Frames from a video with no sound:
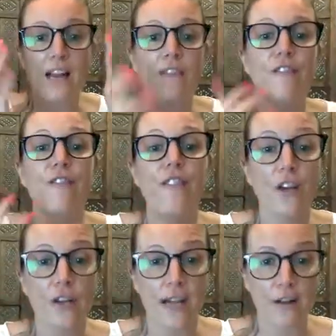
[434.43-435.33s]
And
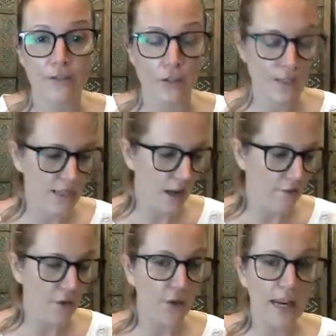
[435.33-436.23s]
figure it out for
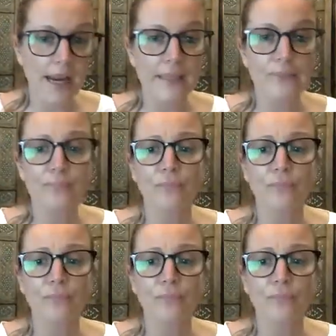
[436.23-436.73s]
yourself, okay?